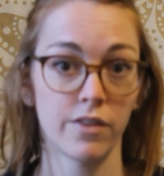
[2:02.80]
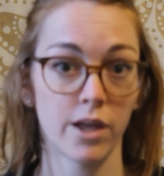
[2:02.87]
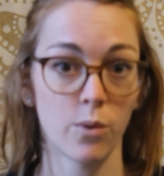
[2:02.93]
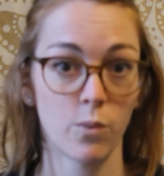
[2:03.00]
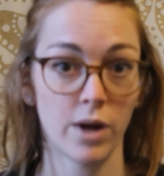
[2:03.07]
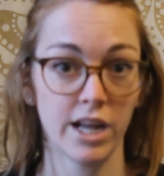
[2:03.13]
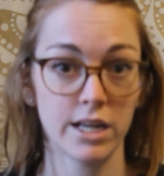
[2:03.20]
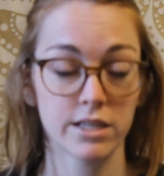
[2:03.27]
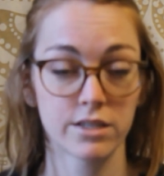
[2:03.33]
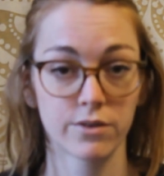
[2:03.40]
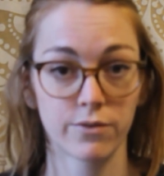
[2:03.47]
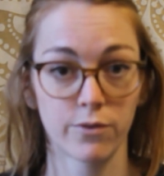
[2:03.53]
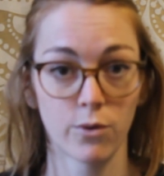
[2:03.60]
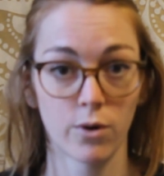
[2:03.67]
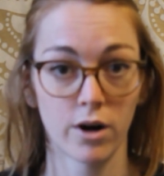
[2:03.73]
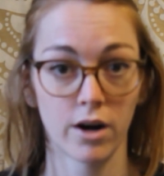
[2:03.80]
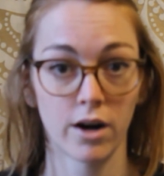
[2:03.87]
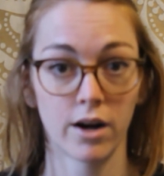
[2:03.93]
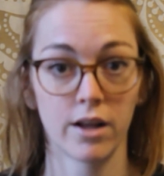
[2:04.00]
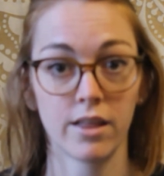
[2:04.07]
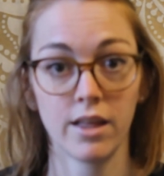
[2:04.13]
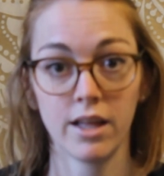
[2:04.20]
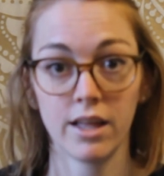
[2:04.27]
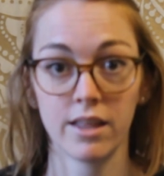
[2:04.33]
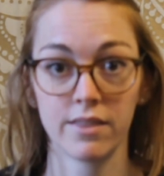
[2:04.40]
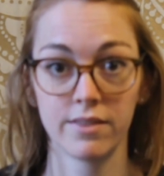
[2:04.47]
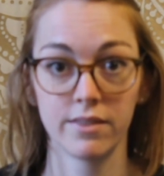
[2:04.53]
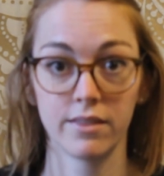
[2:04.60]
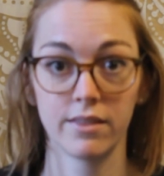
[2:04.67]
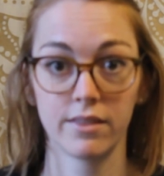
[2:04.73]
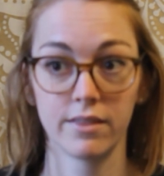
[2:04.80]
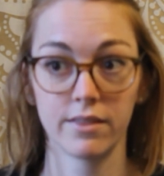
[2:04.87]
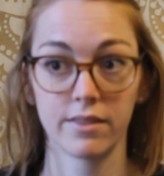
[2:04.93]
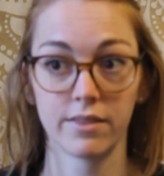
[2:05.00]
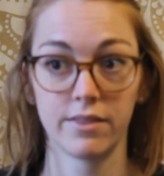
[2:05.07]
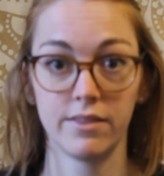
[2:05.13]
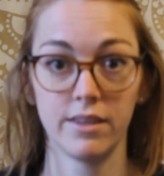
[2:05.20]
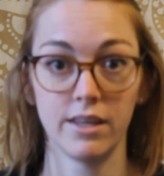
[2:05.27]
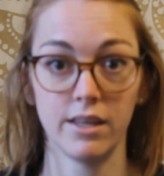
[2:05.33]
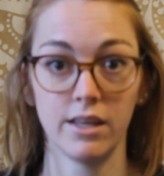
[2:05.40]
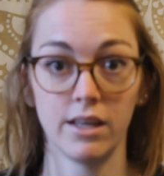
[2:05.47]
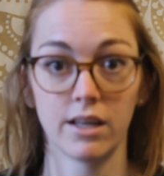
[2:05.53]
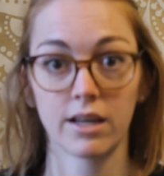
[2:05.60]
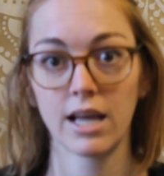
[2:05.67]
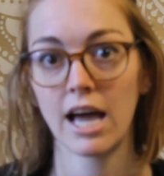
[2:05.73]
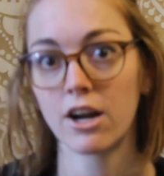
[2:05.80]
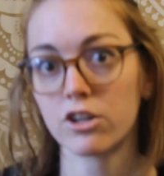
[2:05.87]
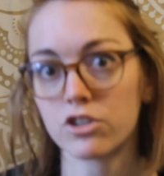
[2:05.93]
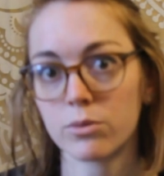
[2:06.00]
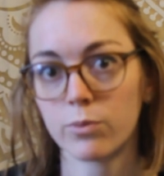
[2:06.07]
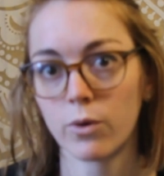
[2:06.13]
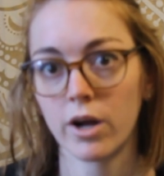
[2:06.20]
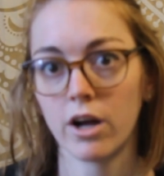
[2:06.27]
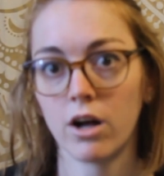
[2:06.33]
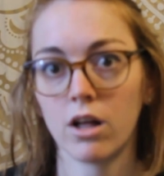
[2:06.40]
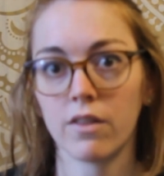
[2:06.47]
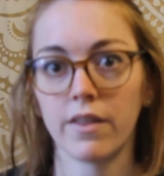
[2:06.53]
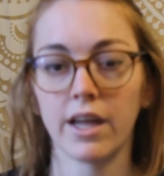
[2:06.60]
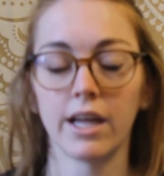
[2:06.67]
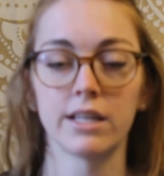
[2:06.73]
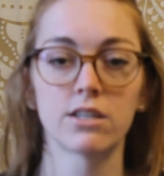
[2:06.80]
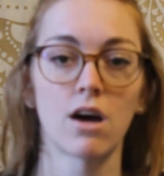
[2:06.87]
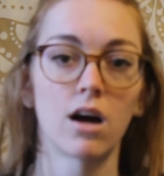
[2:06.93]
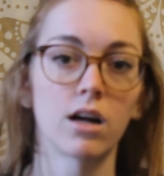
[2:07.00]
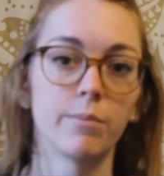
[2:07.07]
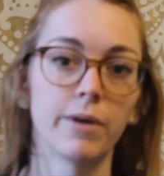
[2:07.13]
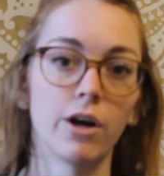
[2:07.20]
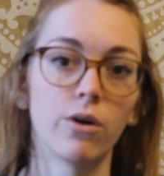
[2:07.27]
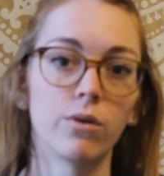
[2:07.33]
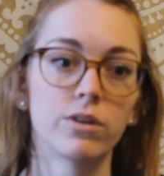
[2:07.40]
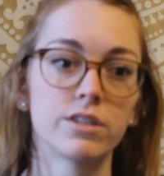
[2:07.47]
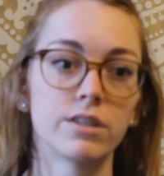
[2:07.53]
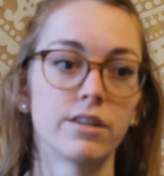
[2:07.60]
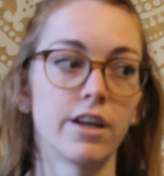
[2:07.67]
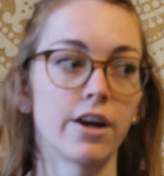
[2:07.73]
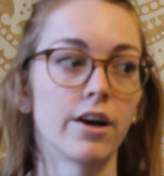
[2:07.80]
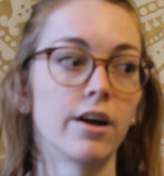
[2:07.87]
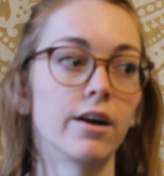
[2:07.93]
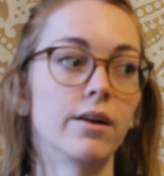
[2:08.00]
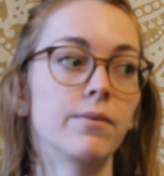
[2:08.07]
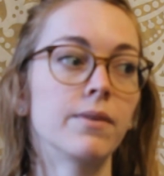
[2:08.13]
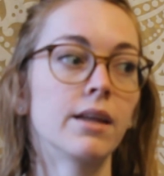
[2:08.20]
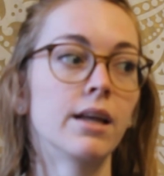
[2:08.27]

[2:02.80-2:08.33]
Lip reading: they wait for the kettle to boil, they talk about their,